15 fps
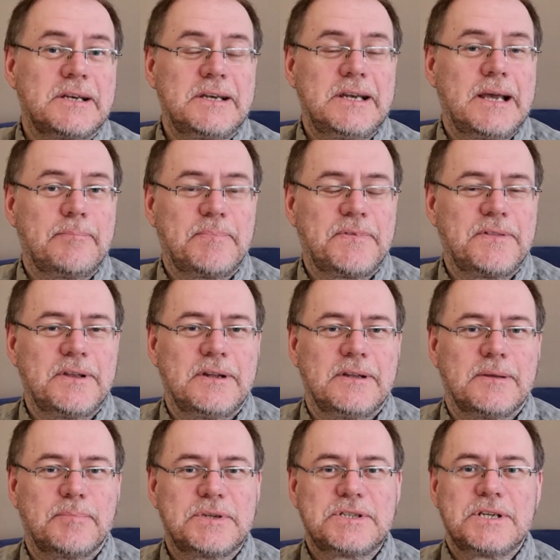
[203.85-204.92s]
depth in the
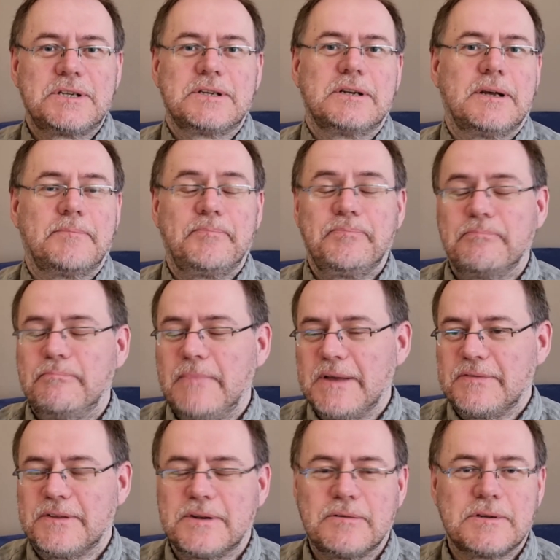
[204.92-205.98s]
particular
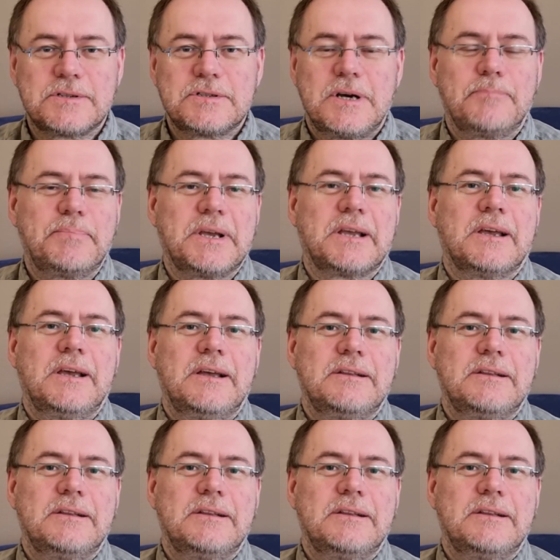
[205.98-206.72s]
method or topic